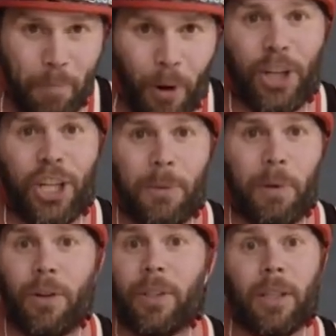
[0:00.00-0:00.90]
bullshit
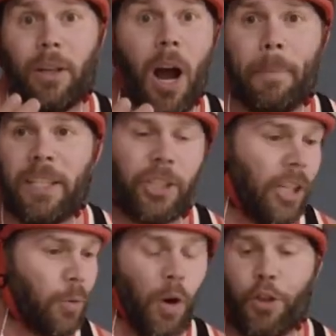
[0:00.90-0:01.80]
because the companies
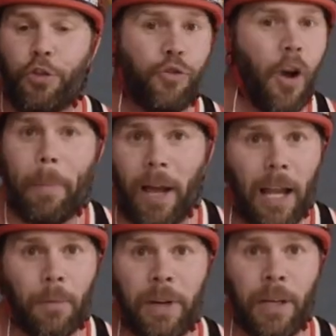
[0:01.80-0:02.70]
just want to drop an
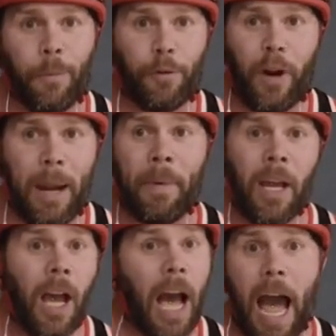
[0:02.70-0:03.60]
aluminium frame
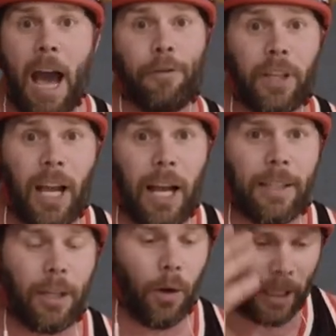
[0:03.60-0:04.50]
after
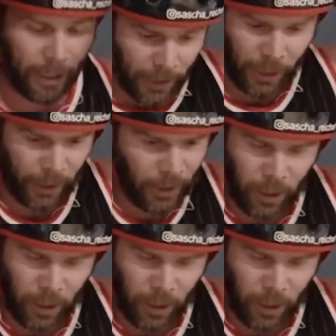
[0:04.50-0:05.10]
Kyle Sola did it.